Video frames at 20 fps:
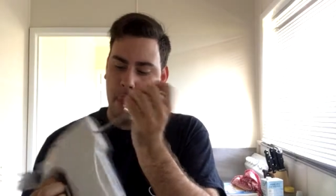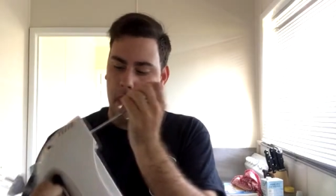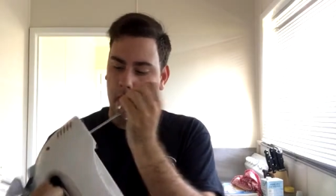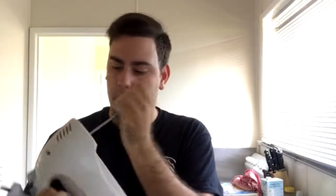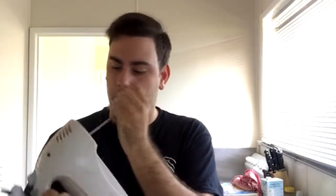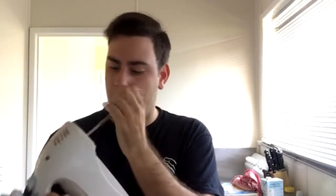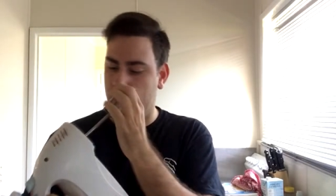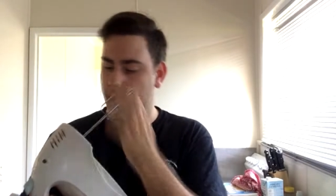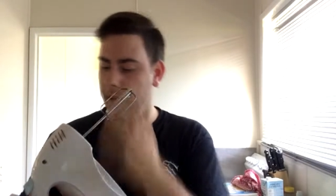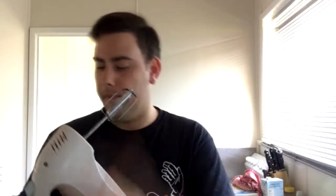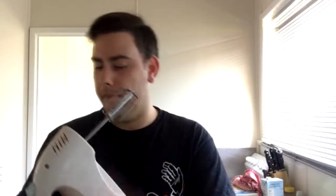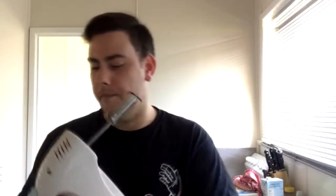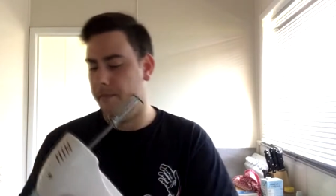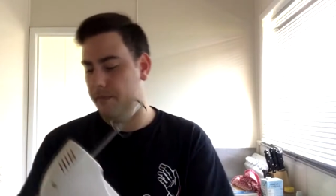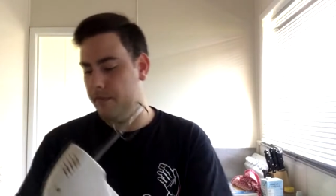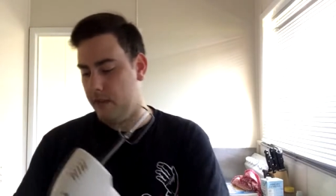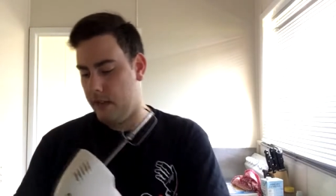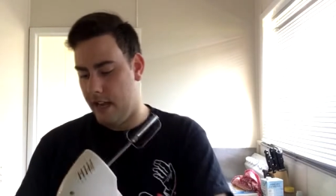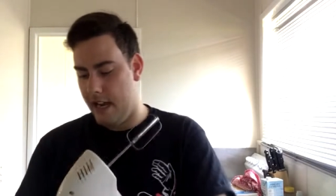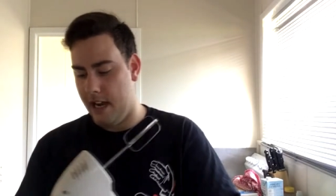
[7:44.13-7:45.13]
Alright,
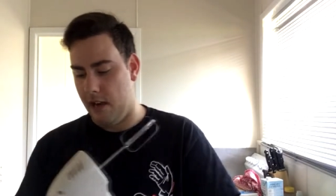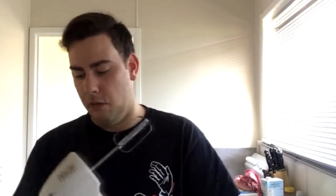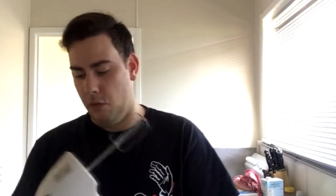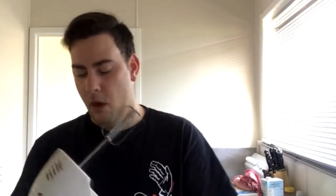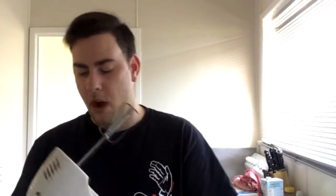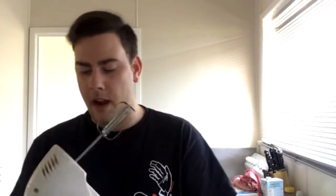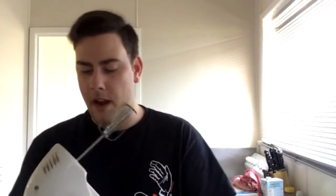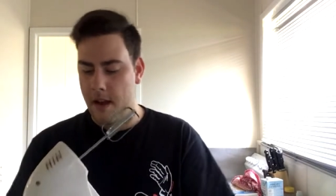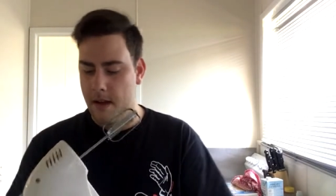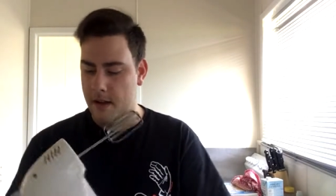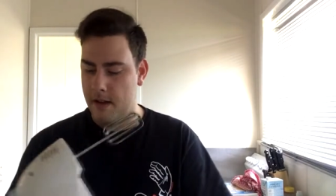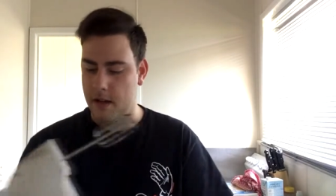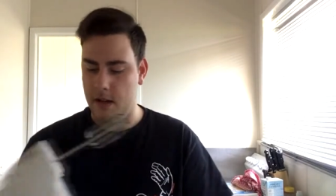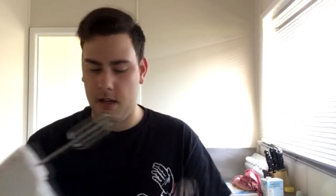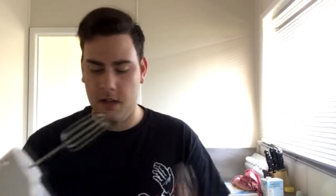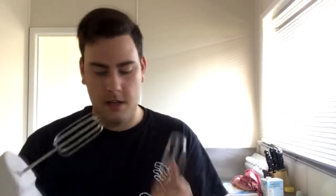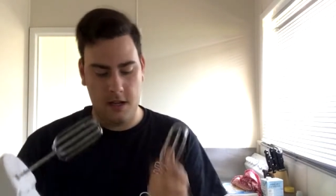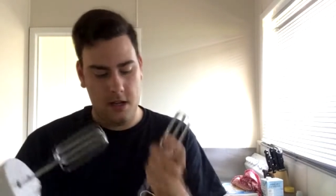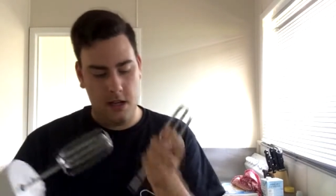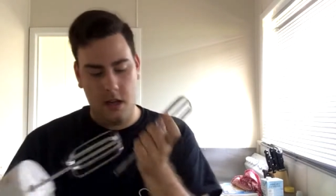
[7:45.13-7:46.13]
add 1.
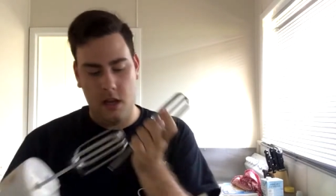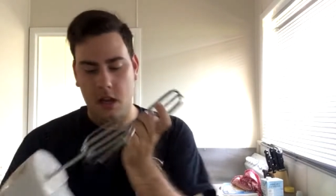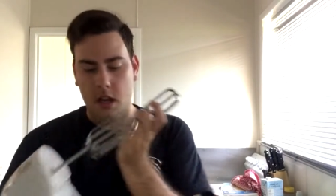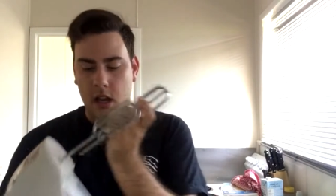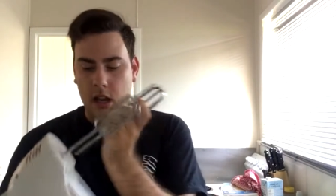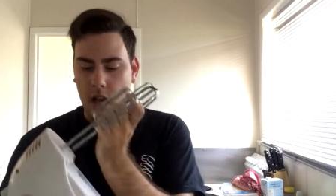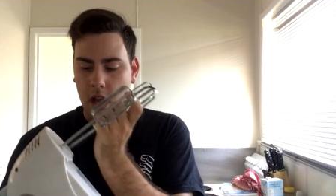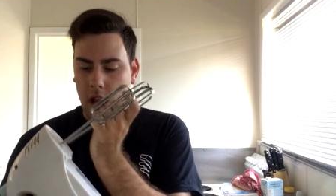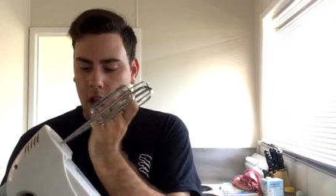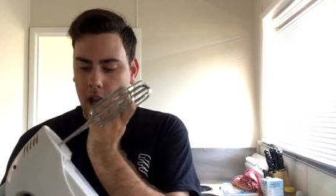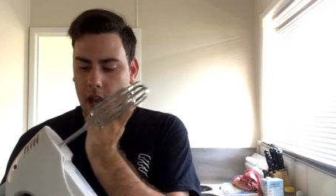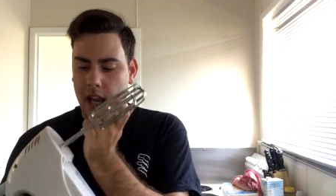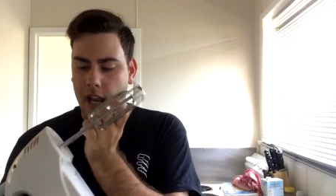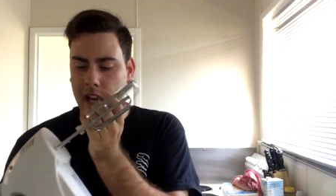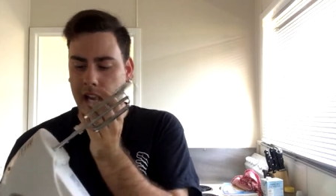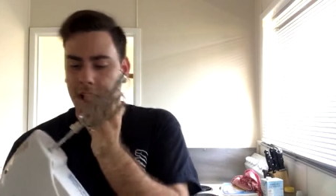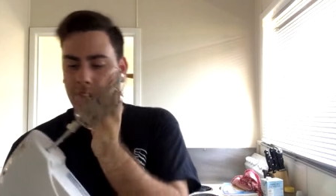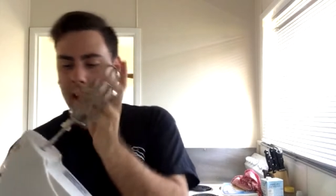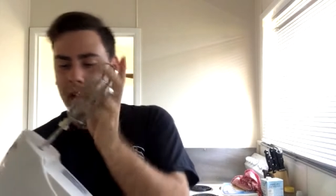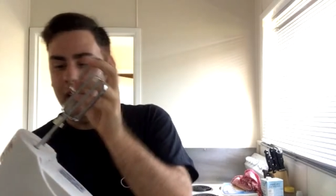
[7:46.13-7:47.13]

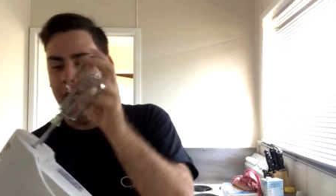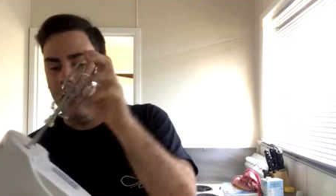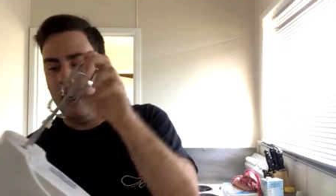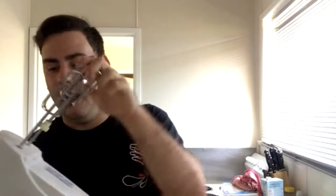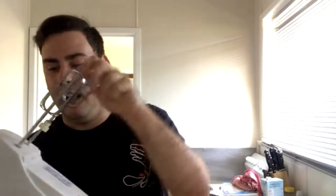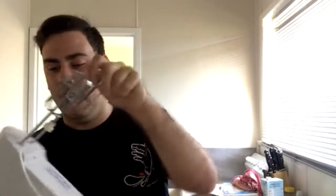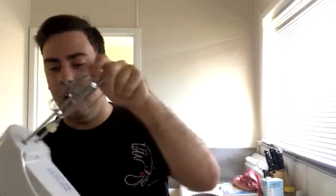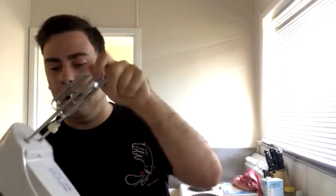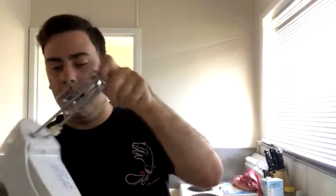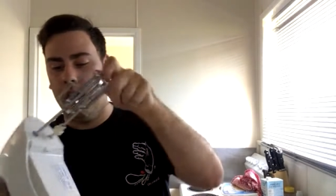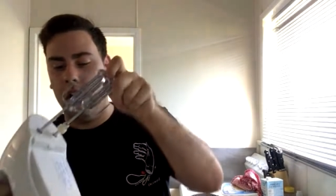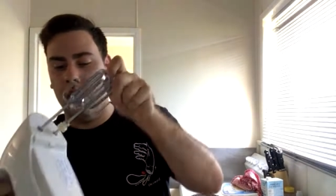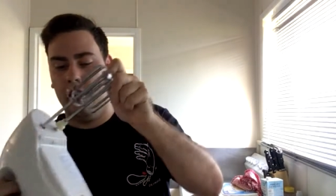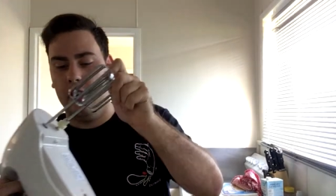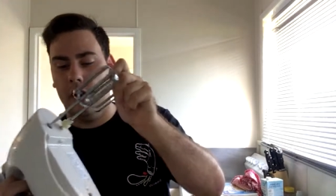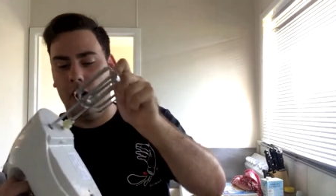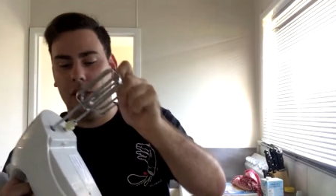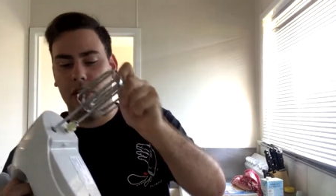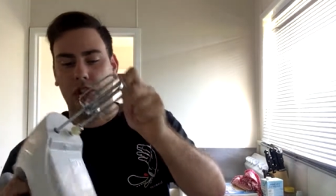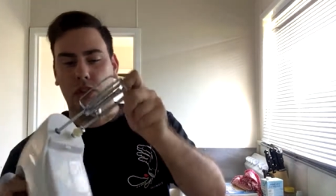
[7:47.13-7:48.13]
And
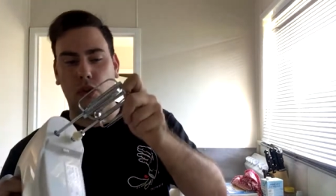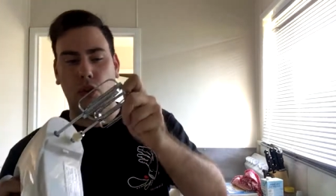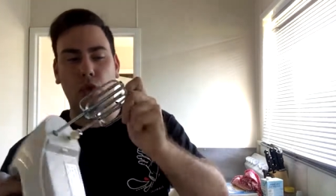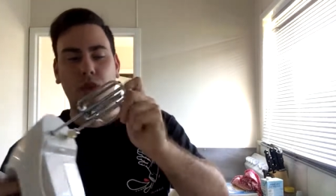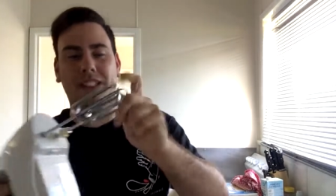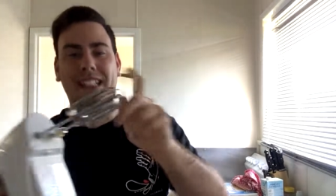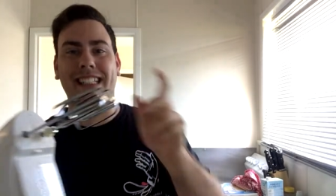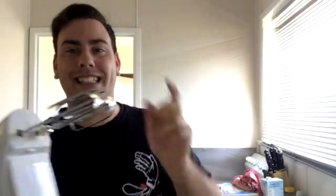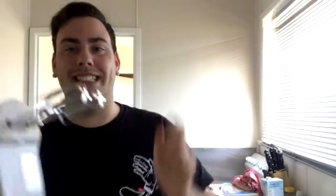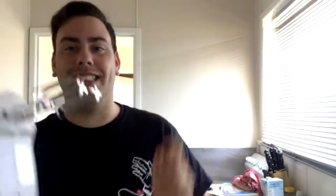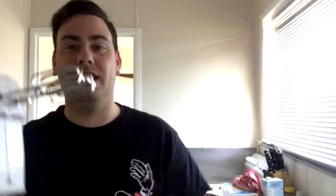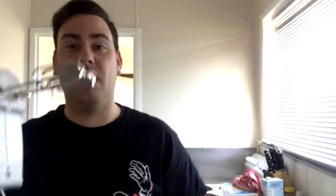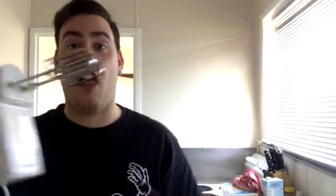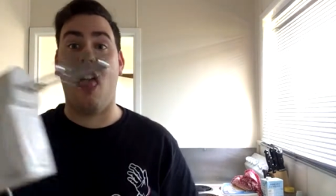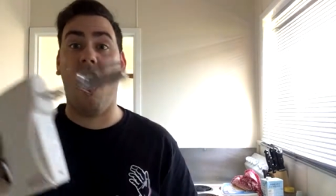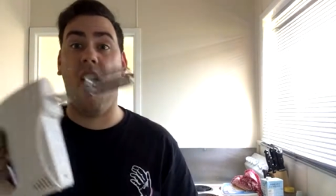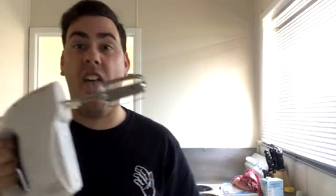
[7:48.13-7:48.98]
a 2sies.